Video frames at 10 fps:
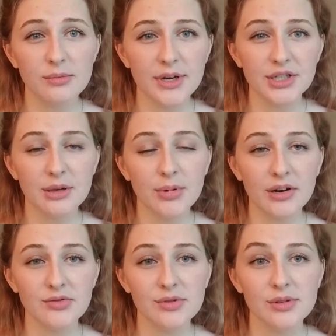my J
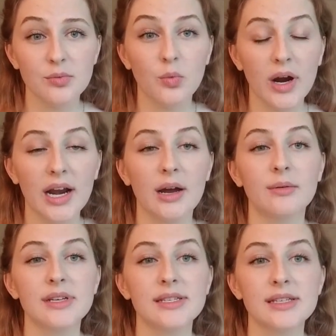pouch was when I
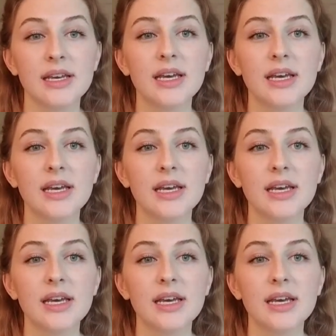was